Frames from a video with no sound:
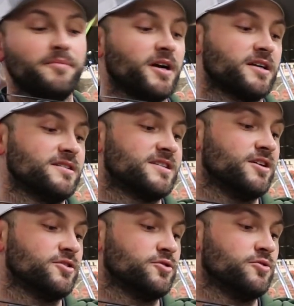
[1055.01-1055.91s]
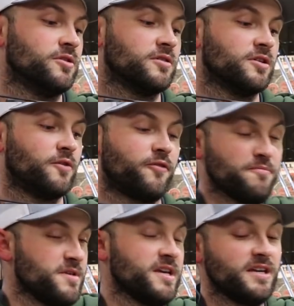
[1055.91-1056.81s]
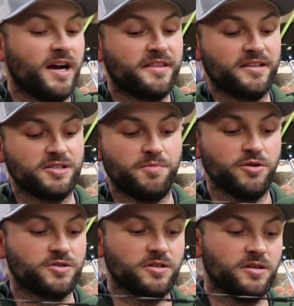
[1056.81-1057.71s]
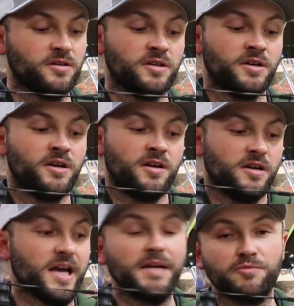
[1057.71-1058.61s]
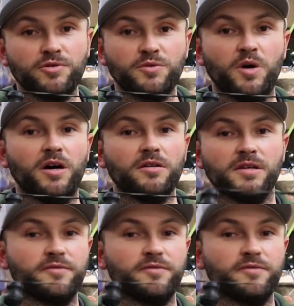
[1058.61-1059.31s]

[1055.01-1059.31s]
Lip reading: I'm not going to tell you, you know, for me, I think this bow is going to aim really well.